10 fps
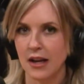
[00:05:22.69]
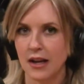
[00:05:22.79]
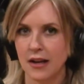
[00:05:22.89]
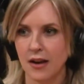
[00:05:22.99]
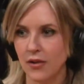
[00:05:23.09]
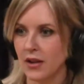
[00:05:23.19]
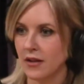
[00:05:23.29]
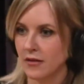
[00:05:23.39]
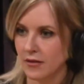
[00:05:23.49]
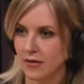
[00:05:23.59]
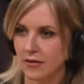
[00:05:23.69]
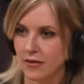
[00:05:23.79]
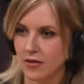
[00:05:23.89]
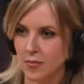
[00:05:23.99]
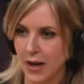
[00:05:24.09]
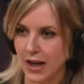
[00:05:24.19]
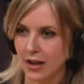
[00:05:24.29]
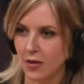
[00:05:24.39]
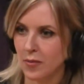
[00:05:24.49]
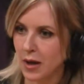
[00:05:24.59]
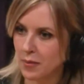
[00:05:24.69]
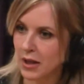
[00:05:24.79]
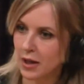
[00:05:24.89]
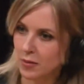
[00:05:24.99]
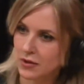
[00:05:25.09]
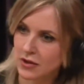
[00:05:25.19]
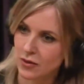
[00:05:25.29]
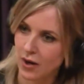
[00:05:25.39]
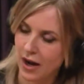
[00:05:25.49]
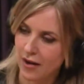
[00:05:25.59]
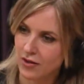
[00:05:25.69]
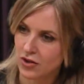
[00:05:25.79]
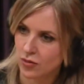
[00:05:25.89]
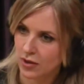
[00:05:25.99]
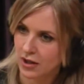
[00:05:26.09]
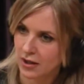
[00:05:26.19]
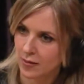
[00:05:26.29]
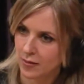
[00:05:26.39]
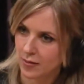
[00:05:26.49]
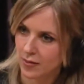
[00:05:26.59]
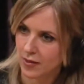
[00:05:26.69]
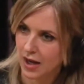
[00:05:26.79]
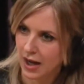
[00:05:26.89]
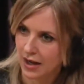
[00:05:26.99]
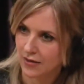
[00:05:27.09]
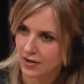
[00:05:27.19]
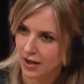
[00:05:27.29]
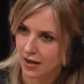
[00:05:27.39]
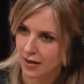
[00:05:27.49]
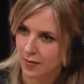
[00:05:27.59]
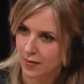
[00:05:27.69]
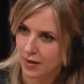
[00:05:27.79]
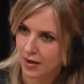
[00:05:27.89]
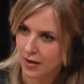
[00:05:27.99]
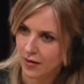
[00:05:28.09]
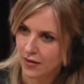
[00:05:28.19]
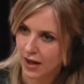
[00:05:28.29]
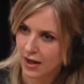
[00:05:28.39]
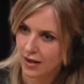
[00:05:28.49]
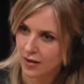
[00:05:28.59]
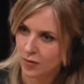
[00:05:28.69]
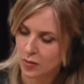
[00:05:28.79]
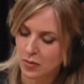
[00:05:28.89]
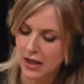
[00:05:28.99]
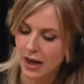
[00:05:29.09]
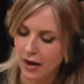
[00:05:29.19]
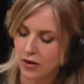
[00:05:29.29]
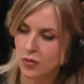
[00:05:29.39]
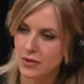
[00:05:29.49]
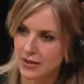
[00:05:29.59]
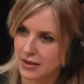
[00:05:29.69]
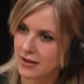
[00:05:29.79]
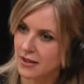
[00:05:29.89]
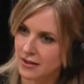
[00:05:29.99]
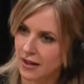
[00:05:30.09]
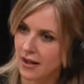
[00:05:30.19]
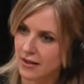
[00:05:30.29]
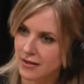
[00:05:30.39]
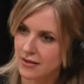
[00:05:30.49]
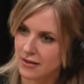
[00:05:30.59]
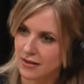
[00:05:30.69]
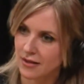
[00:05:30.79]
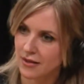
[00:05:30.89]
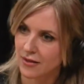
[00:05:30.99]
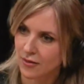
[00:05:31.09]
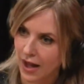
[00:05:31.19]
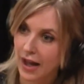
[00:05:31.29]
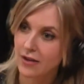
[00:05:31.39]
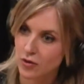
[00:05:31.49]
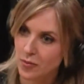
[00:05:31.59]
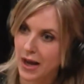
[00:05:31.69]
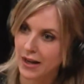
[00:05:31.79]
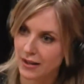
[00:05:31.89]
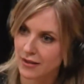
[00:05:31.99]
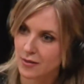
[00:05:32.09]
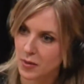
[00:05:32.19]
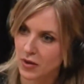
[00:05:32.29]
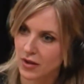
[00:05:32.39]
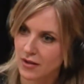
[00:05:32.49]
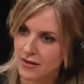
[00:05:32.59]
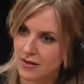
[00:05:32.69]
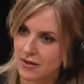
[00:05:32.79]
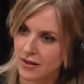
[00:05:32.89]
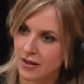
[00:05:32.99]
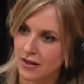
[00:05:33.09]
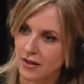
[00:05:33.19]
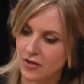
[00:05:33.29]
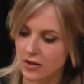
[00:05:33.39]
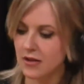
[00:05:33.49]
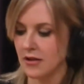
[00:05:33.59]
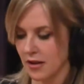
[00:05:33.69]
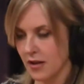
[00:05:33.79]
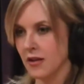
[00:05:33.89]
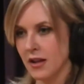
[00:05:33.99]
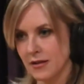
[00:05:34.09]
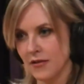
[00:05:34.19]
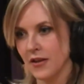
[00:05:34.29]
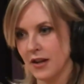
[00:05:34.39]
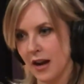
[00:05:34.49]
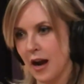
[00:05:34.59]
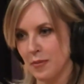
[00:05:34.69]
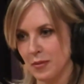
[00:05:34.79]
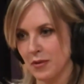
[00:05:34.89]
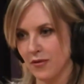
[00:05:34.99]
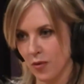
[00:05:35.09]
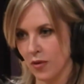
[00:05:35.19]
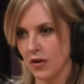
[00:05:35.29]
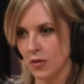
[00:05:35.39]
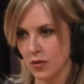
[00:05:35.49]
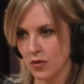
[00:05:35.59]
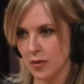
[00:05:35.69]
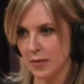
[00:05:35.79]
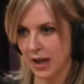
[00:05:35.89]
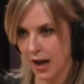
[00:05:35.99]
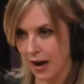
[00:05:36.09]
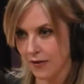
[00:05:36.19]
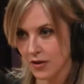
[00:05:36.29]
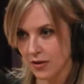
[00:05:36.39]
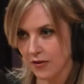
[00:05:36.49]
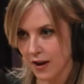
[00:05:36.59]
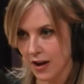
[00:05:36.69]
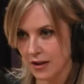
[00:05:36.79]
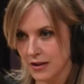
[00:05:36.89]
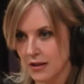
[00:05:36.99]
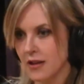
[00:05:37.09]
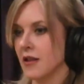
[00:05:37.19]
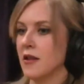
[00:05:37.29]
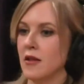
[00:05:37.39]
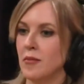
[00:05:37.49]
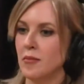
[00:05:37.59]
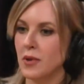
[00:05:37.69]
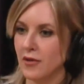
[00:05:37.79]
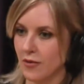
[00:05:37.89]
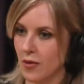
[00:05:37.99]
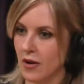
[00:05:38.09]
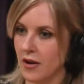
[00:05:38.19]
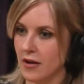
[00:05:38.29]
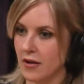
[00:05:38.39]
Nothing traumatic. You might be able to have a dream ahead of time that would be how you would synthesize that traumatic experience, just as if it had happened before and you were dreaming after the fact. Before.